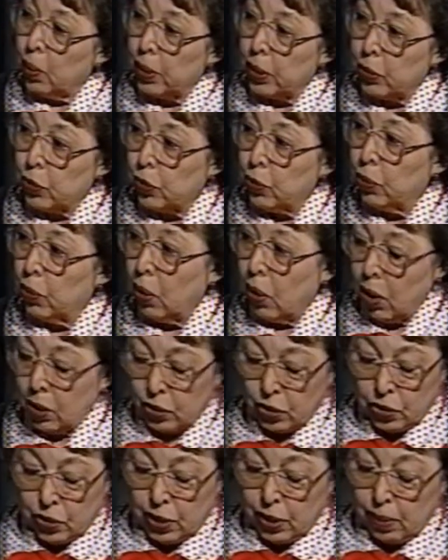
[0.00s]
that you
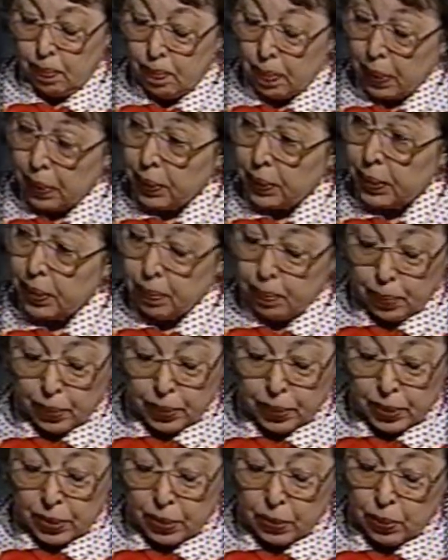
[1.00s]
launched the American
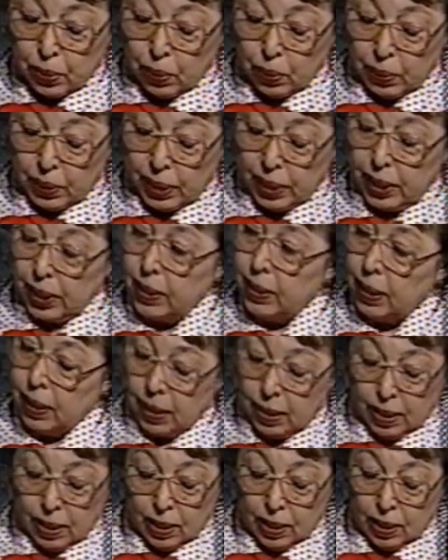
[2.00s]
Birth Control League.
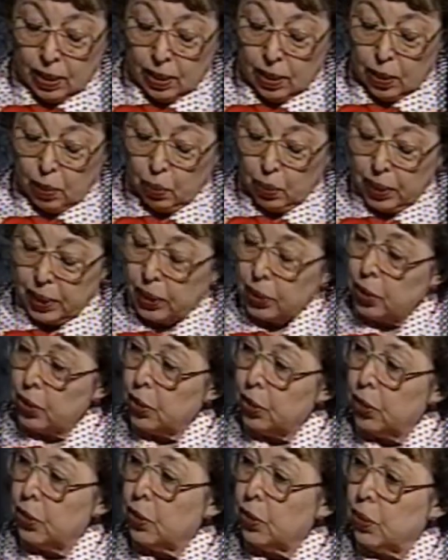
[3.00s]
Uh, what else
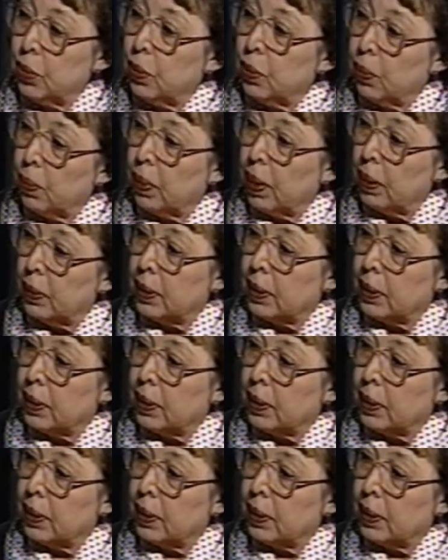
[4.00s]
did you do around